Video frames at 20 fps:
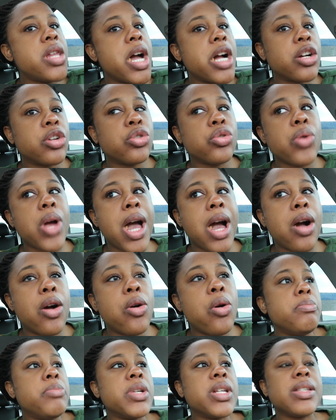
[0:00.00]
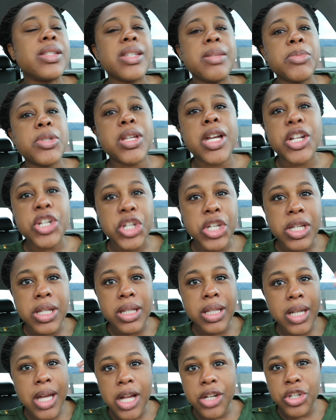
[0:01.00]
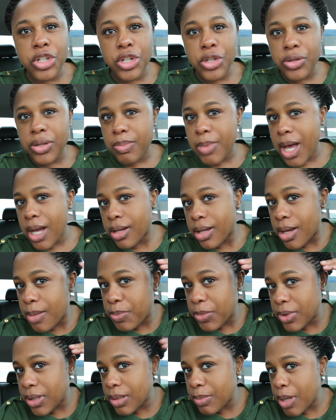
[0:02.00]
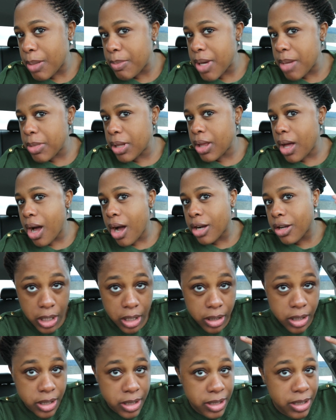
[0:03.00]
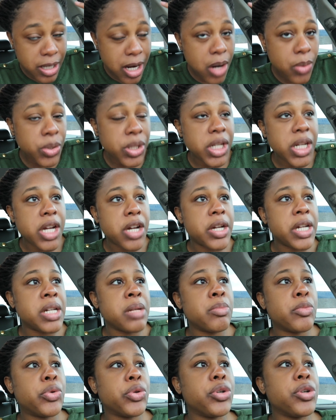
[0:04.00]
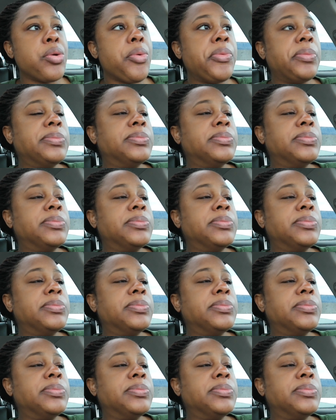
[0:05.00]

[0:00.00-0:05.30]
that grew out, but it seems like she snatched those back up into my baby lock because it's not really there anymore.